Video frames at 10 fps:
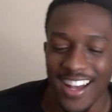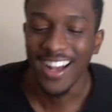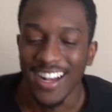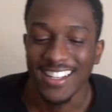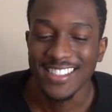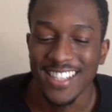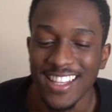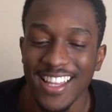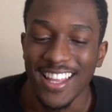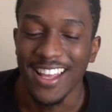I gotta
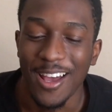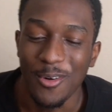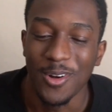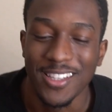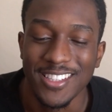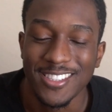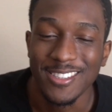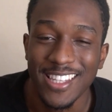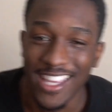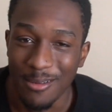say that I want
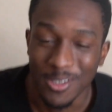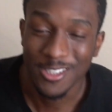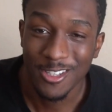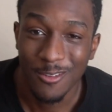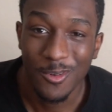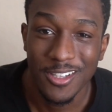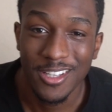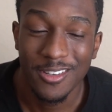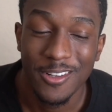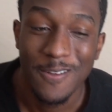the camera to turn off right
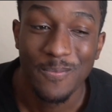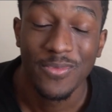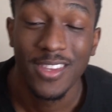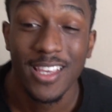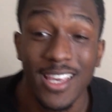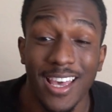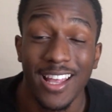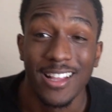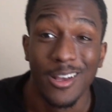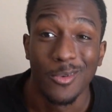now,
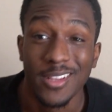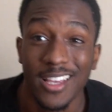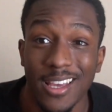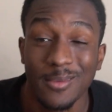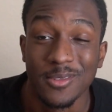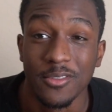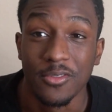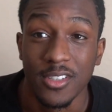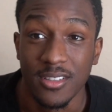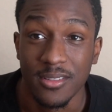and I want to have
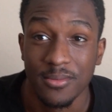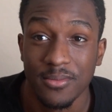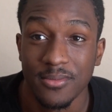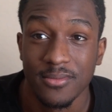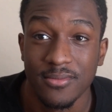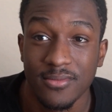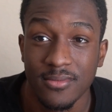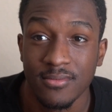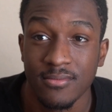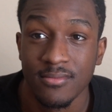some fun.
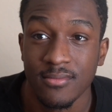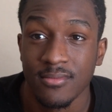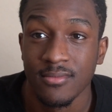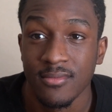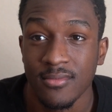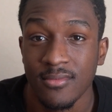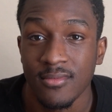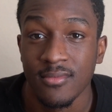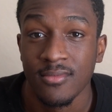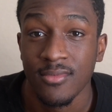Some fun.
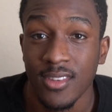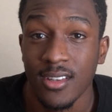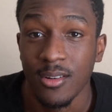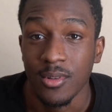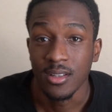I'm gonna